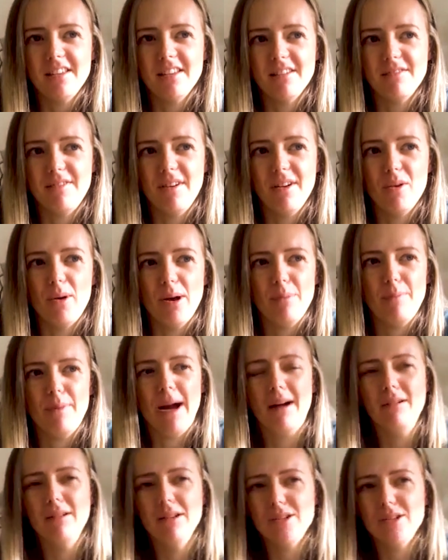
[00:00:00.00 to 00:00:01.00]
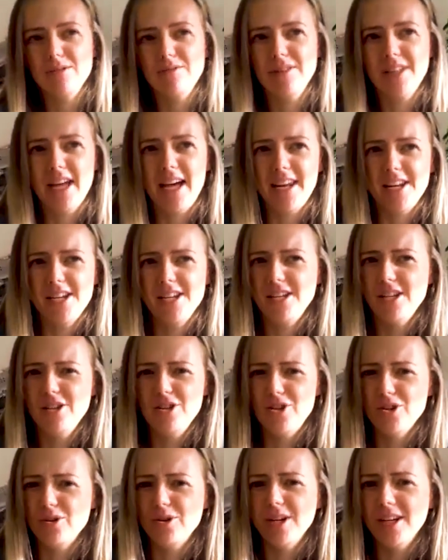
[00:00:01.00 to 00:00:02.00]
I felt quite powerless over that and I didn't
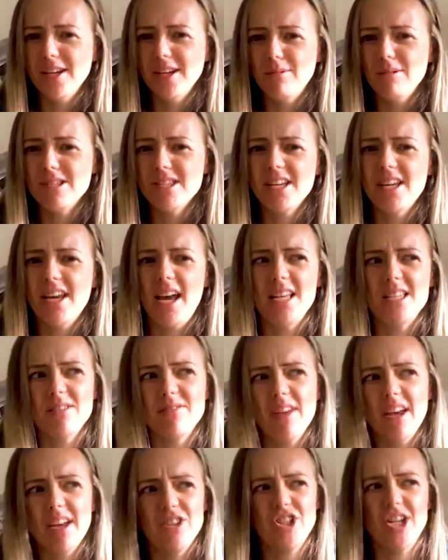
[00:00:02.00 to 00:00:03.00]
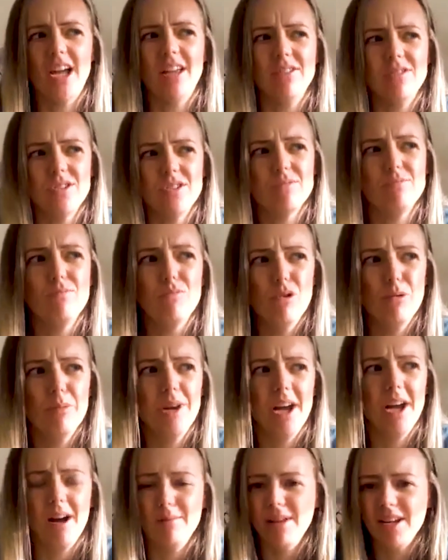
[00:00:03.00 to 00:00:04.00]
enjoy it. It wasn't a case of like Jen, just woman
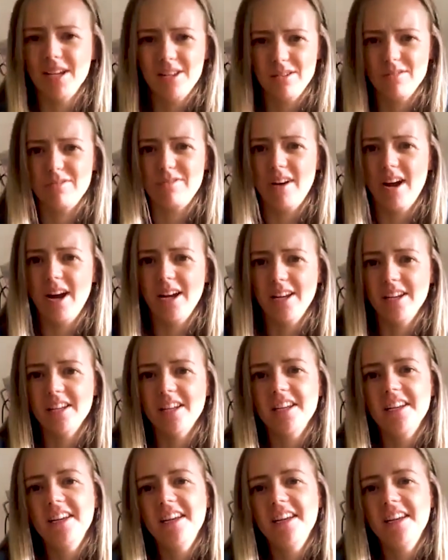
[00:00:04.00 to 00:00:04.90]
up, like you're fine.